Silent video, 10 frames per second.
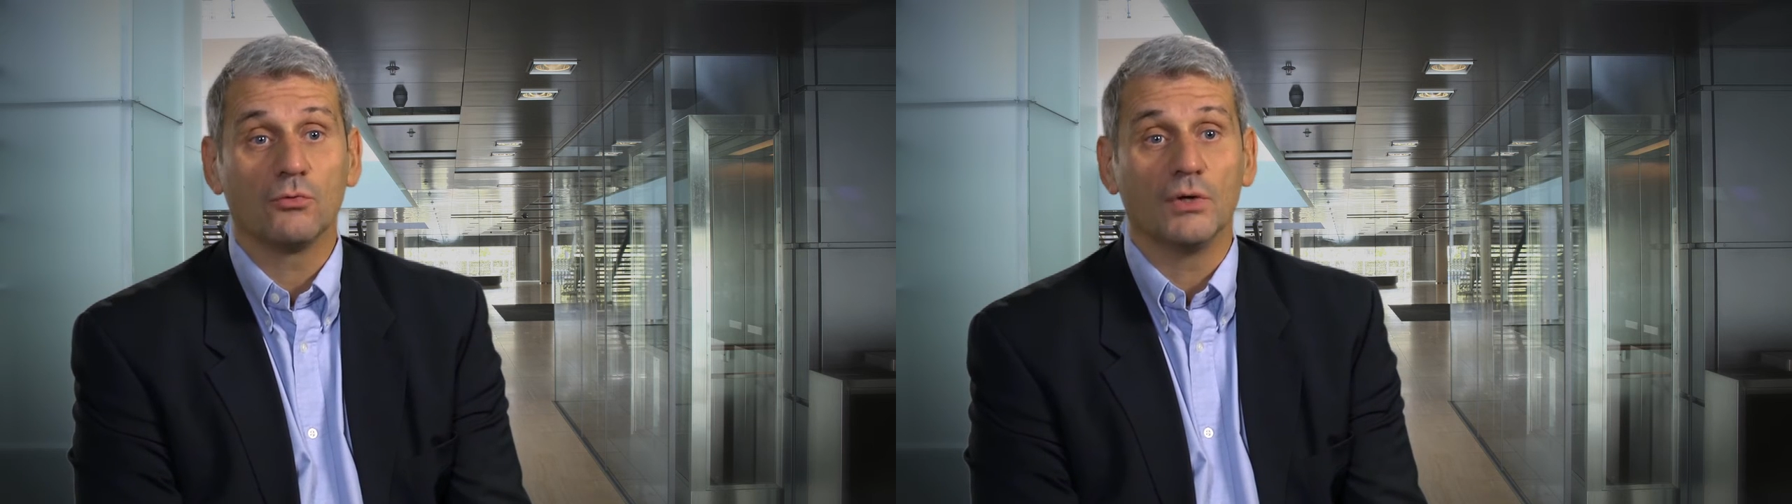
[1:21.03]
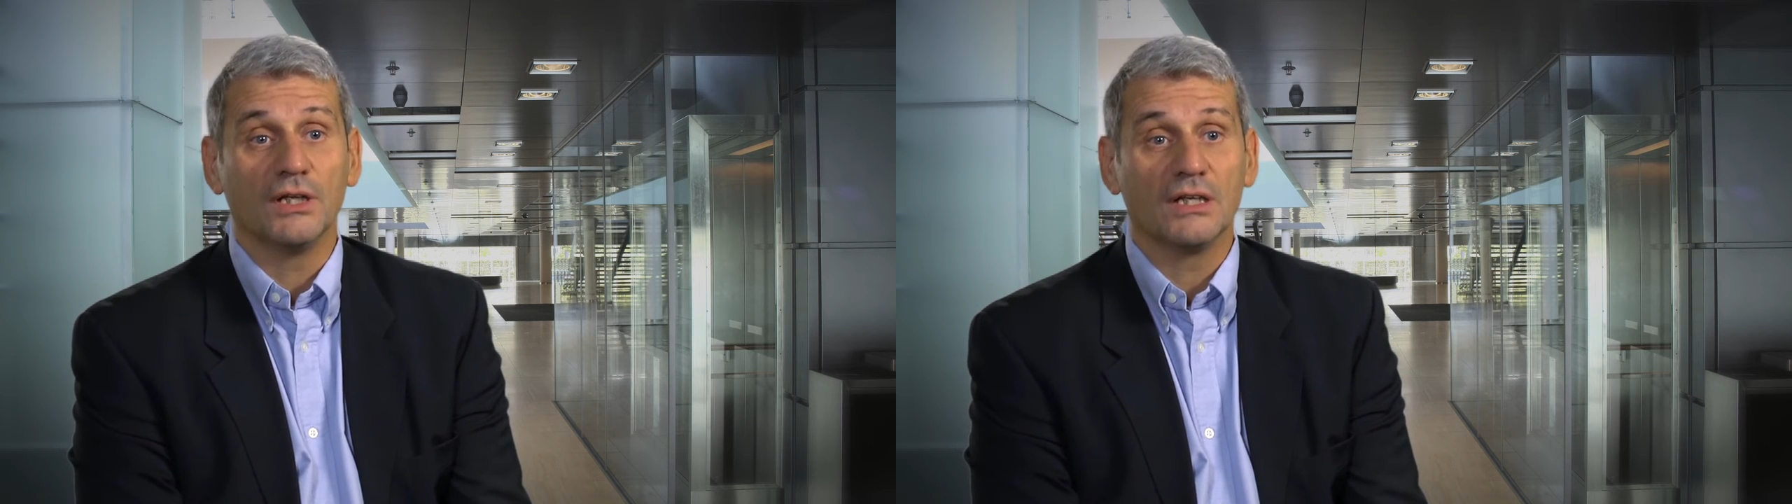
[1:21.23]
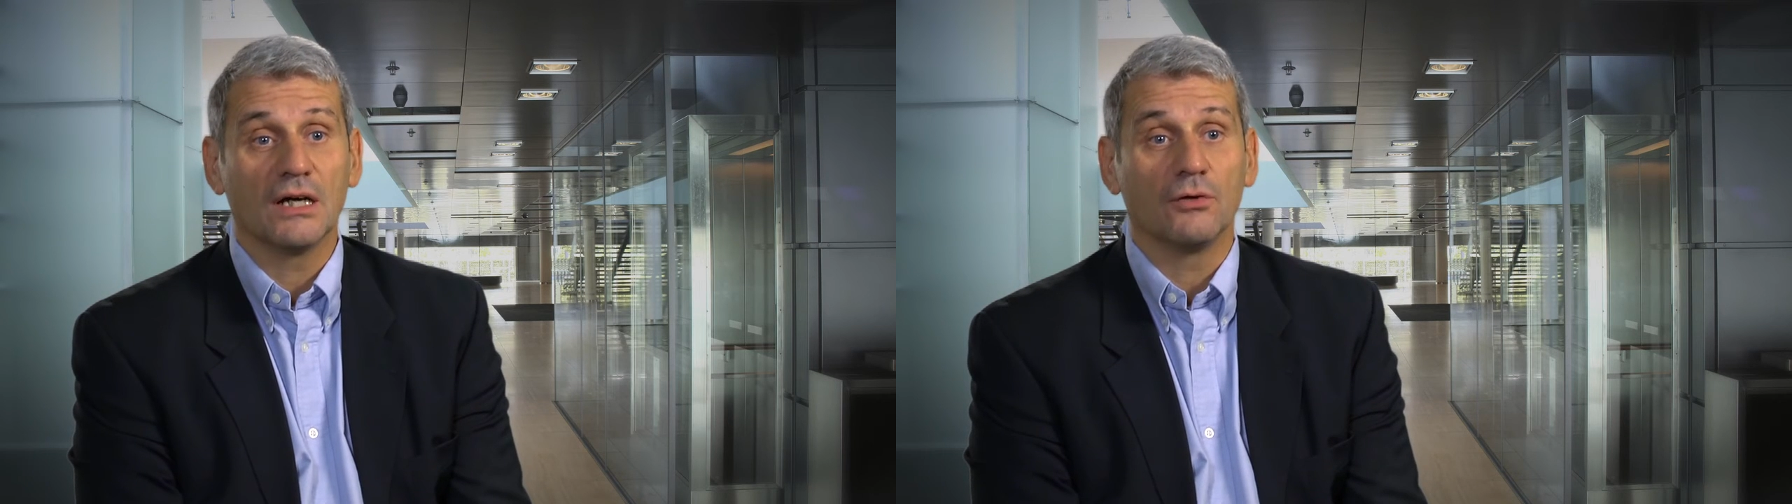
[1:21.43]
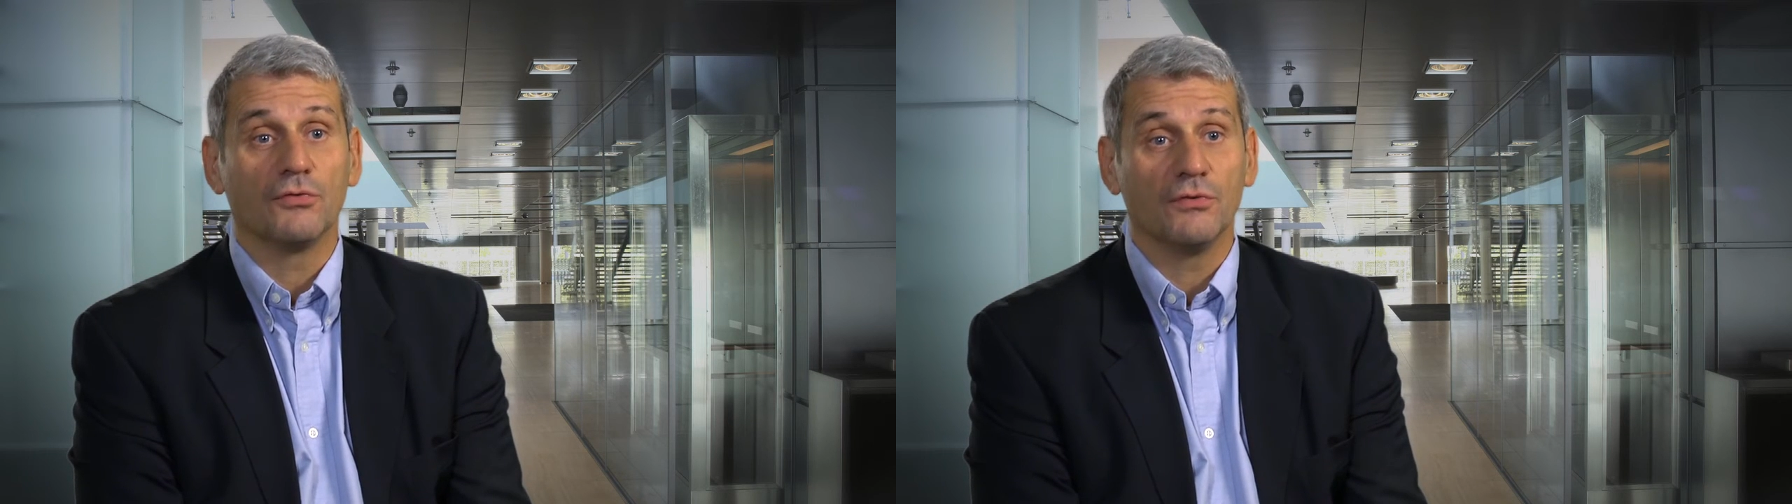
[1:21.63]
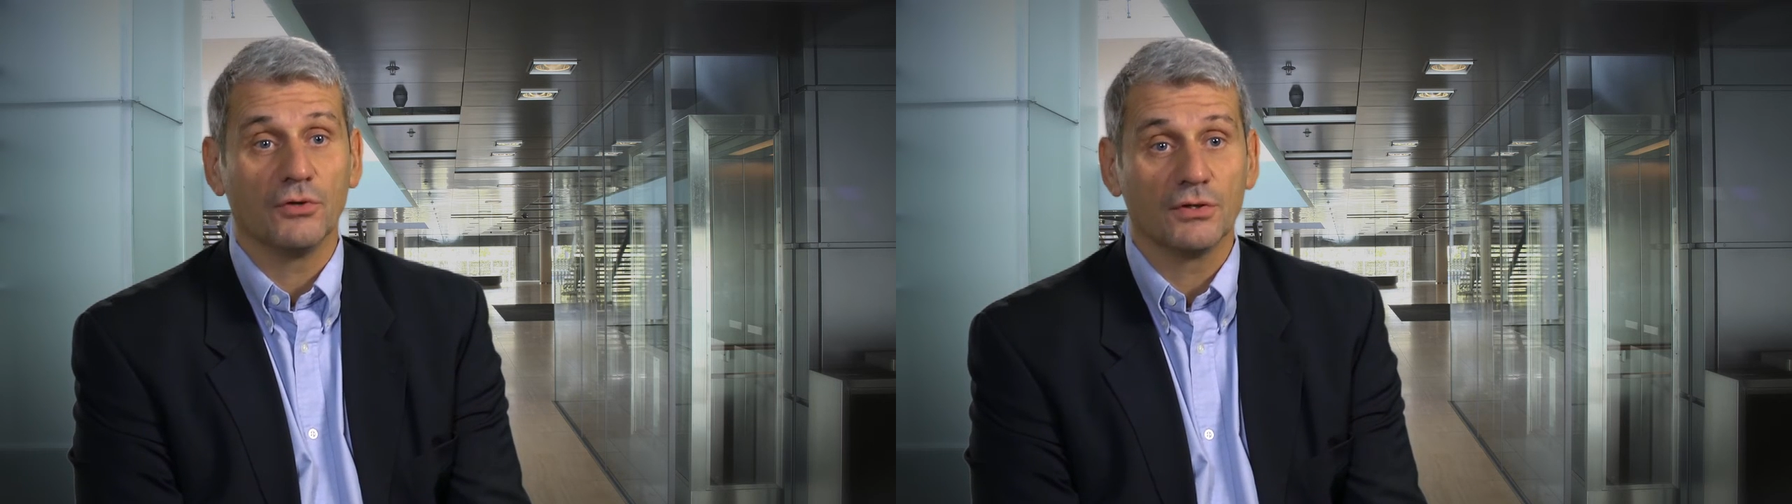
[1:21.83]
to any kind
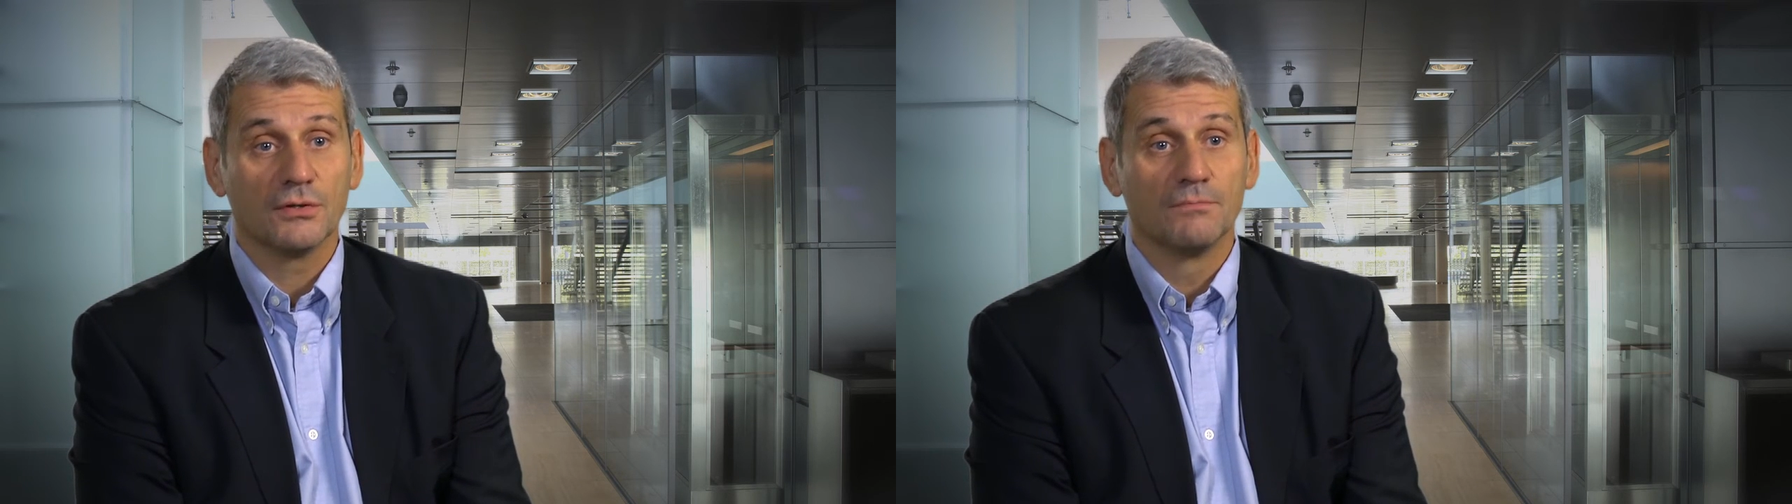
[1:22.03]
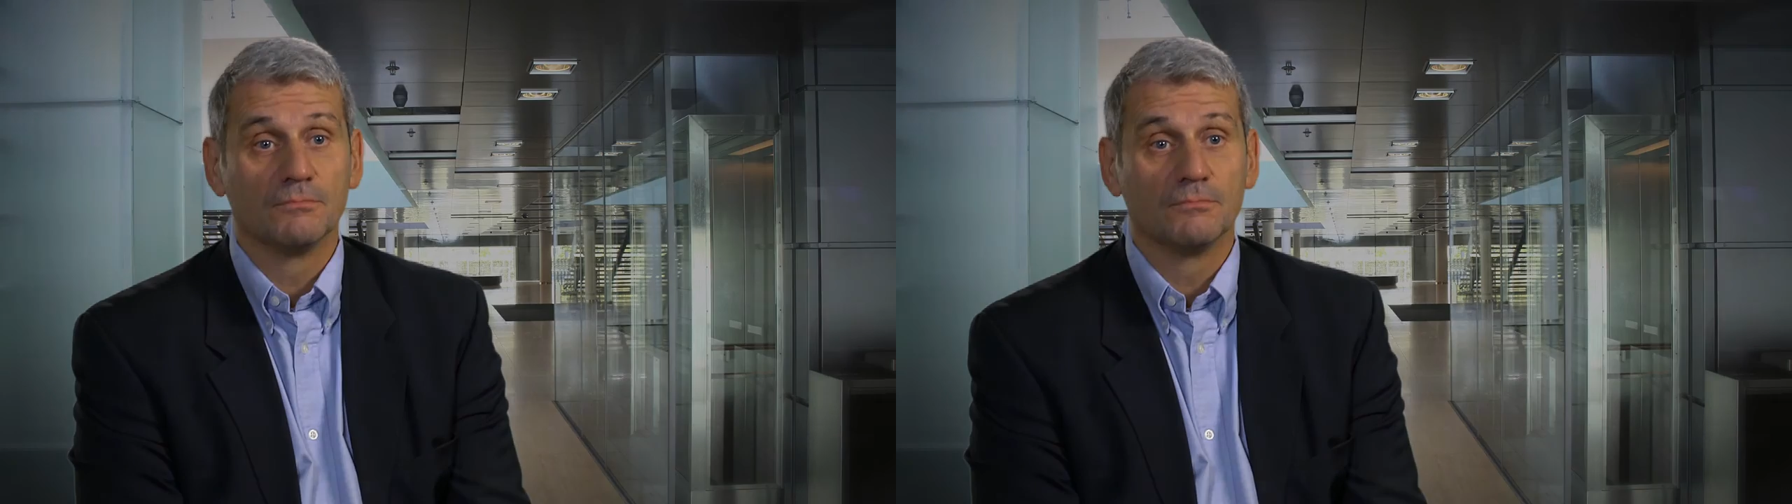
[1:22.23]
of event